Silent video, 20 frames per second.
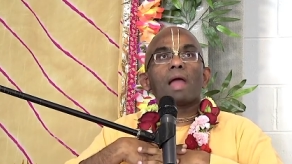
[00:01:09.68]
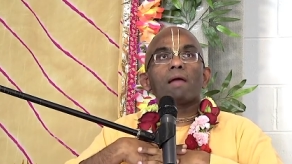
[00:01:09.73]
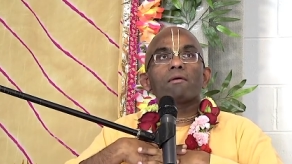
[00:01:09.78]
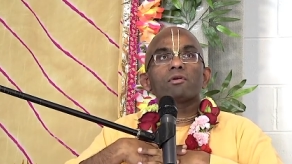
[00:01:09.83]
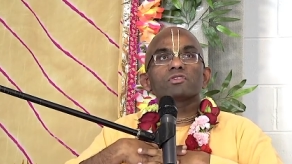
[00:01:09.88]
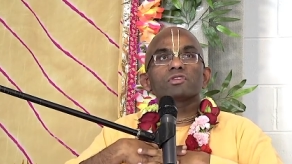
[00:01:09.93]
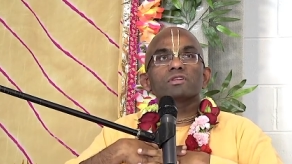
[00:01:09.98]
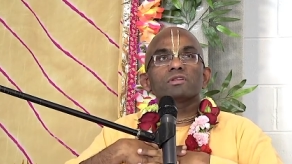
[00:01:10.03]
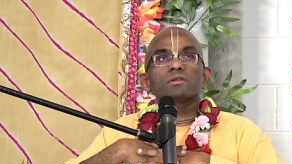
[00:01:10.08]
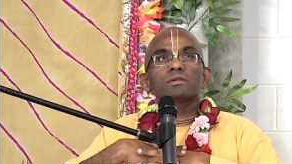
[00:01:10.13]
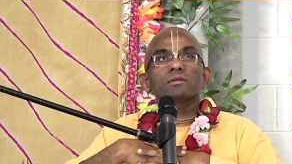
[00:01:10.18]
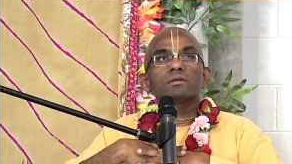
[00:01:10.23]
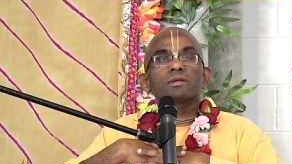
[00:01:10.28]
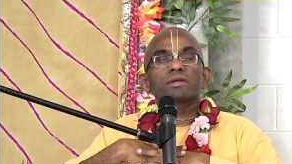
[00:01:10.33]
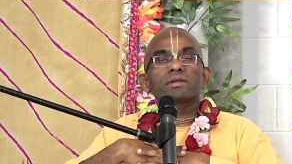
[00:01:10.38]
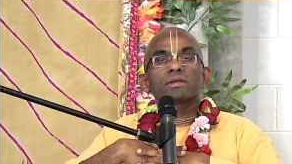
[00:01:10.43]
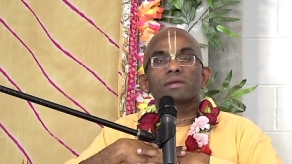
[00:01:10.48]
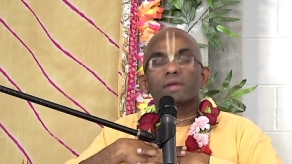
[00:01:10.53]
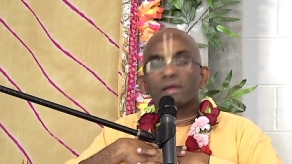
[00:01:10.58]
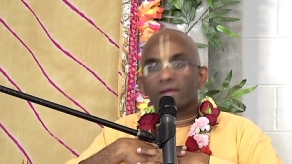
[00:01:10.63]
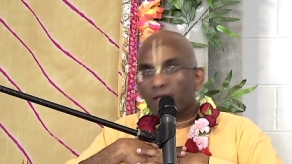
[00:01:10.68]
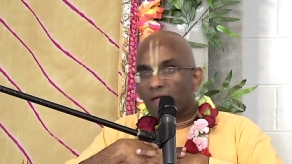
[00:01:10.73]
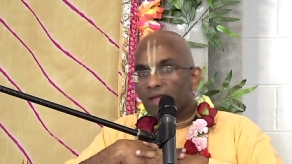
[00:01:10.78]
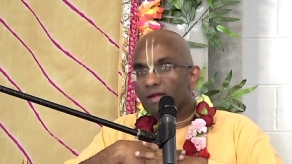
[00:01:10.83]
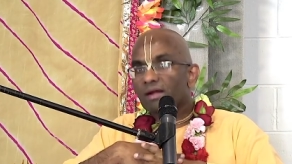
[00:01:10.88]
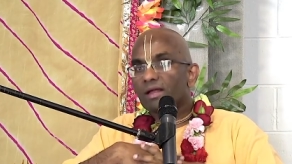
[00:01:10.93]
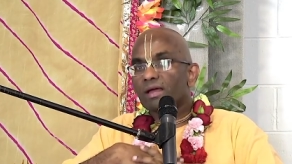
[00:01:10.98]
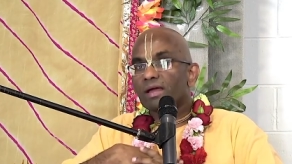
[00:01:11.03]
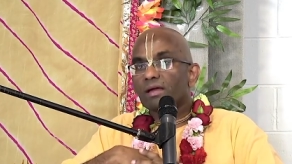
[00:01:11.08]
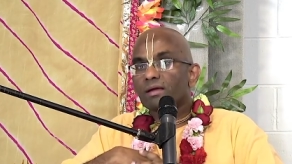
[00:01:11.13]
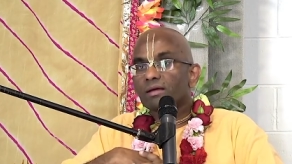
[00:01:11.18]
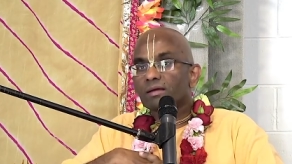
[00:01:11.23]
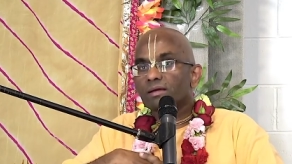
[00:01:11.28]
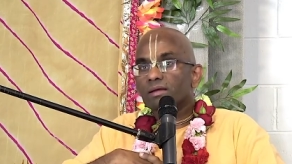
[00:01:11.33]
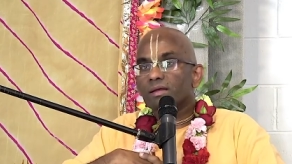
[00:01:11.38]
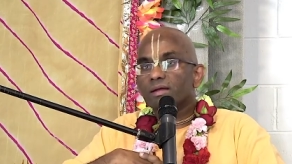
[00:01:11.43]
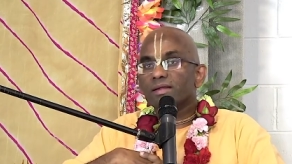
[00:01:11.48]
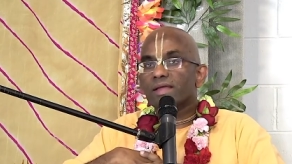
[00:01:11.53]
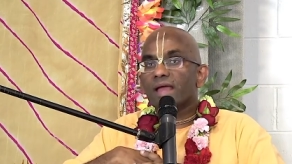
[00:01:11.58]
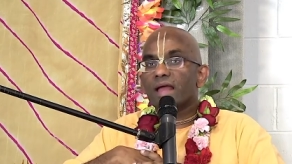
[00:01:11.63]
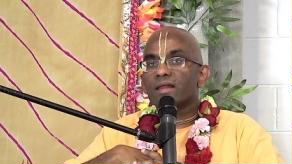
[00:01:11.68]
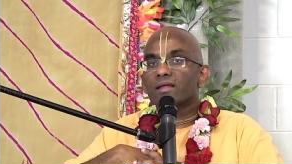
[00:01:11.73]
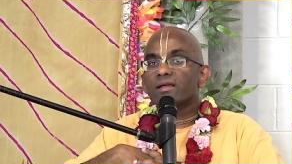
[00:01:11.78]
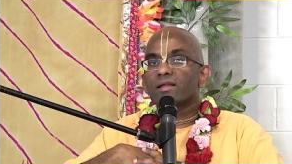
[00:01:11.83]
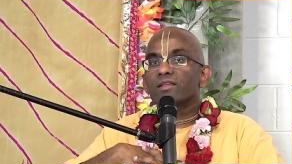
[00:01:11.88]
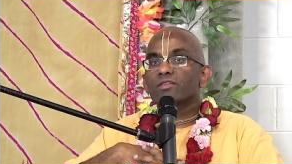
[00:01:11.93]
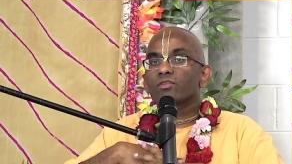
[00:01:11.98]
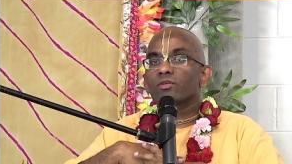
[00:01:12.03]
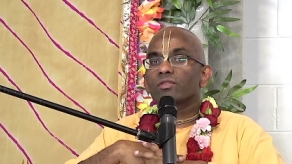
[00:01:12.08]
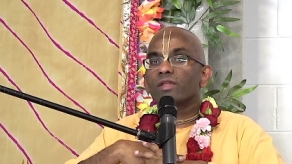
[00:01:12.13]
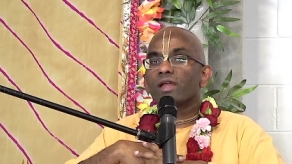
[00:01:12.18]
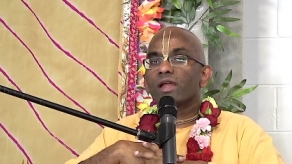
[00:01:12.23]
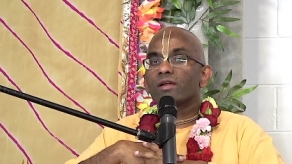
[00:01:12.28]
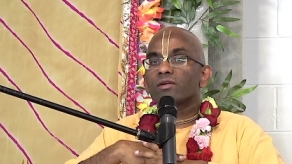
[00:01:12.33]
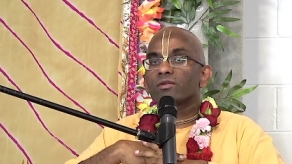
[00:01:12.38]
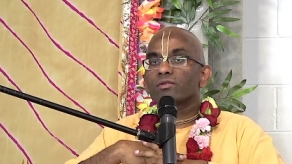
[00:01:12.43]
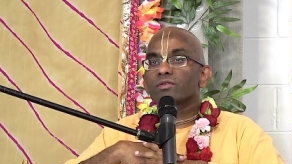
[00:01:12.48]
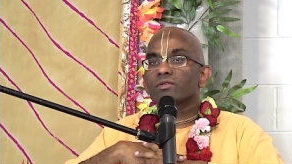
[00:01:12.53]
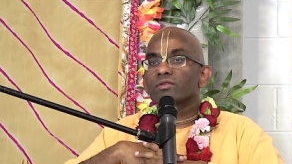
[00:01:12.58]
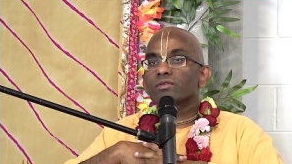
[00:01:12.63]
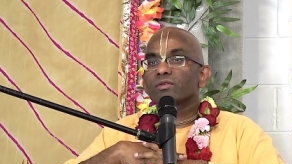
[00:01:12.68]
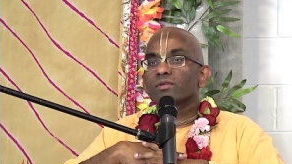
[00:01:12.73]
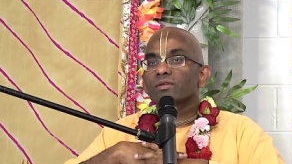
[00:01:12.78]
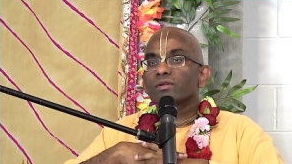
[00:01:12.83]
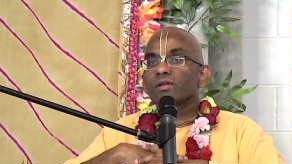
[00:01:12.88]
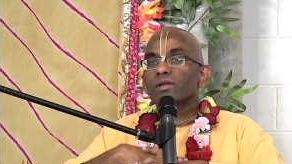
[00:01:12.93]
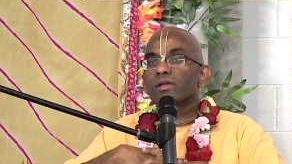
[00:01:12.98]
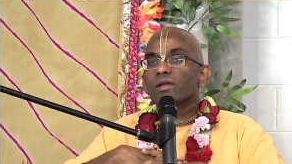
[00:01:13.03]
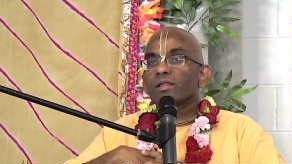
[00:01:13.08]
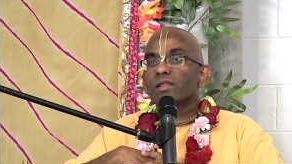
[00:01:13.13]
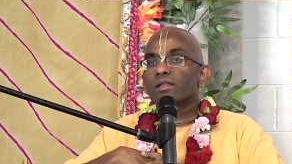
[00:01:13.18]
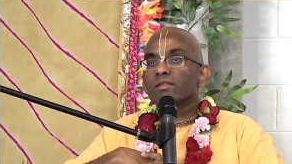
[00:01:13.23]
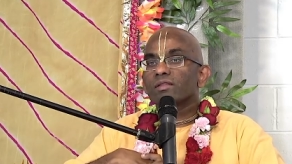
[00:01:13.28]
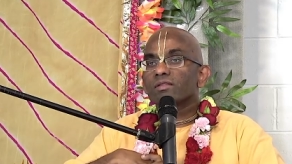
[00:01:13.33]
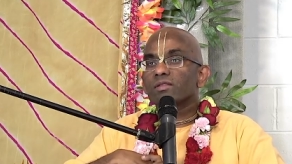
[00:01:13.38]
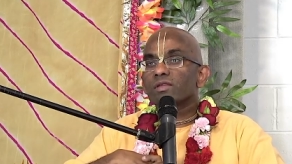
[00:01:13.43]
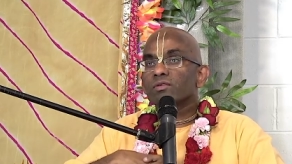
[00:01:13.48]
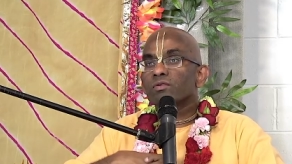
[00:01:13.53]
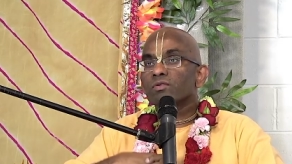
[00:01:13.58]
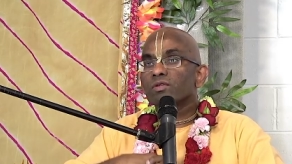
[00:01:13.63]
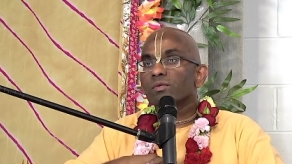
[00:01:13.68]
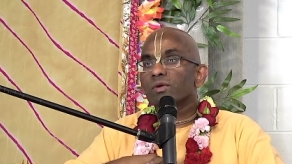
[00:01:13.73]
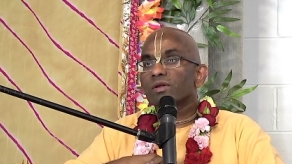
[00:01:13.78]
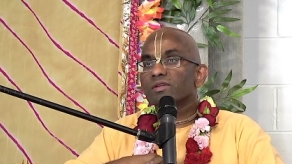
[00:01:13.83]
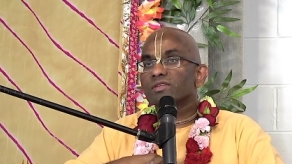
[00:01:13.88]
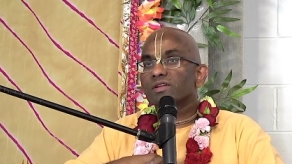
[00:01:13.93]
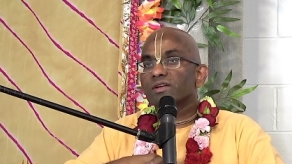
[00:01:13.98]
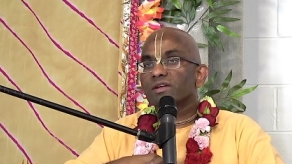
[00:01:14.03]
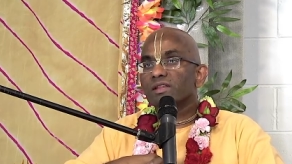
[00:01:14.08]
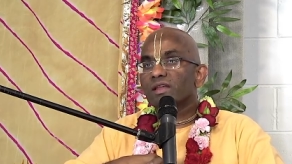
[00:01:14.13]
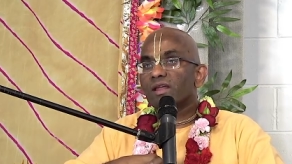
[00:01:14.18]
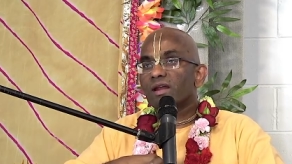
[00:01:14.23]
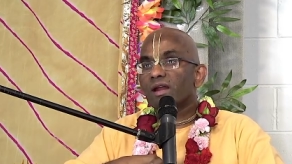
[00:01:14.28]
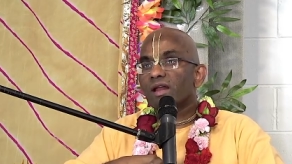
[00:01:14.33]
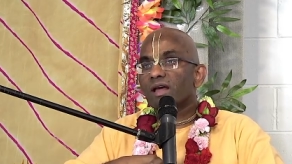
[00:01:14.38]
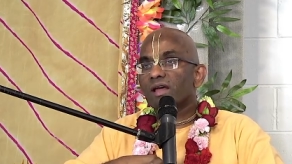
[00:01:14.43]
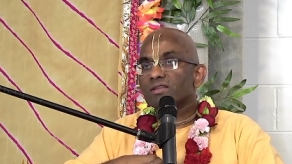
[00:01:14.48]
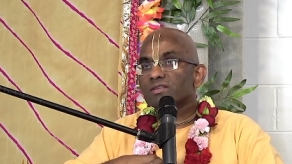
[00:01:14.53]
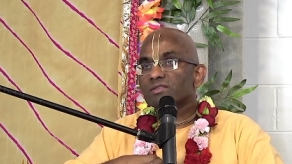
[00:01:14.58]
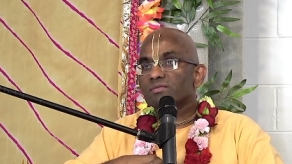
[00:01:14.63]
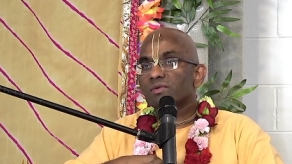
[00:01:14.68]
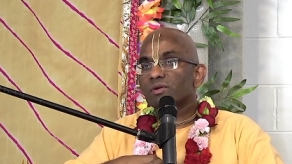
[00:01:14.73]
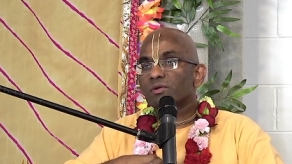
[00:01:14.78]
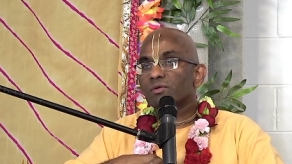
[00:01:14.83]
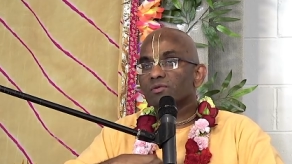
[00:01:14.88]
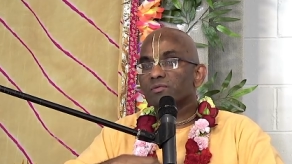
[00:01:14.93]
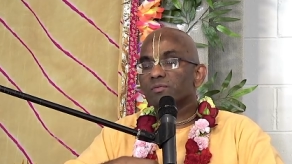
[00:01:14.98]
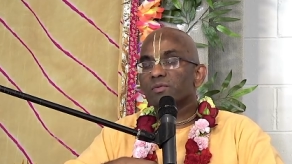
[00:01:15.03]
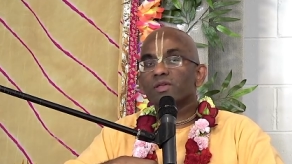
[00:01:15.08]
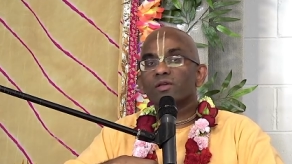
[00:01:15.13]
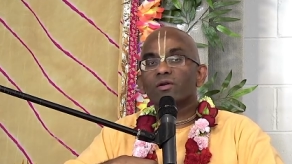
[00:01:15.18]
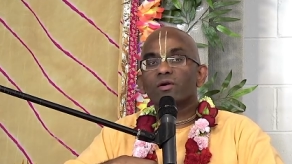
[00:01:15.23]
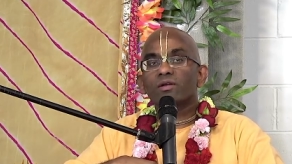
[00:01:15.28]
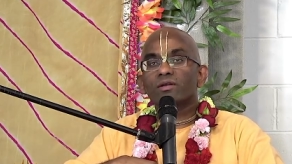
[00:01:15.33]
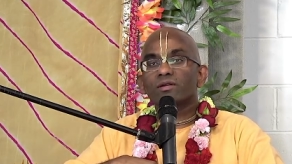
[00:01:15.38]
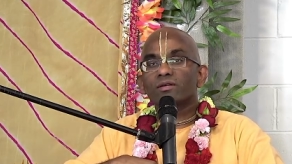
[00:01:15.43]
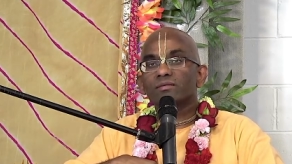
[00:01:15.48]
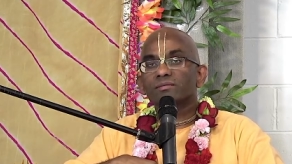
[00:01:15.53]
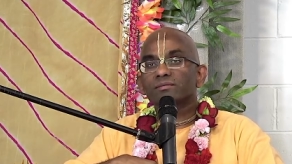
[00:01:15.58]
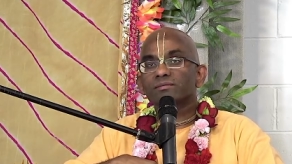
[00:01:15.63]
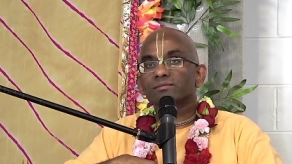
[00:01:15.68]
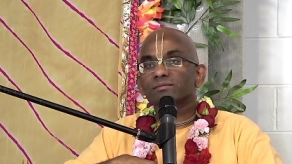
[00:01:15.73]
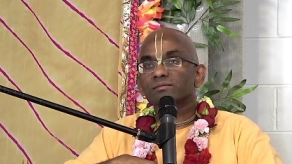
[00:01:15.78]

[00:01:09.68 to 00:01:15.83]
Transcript: was in Canada, in Calgary, so they had to, the university there had asked me to speak on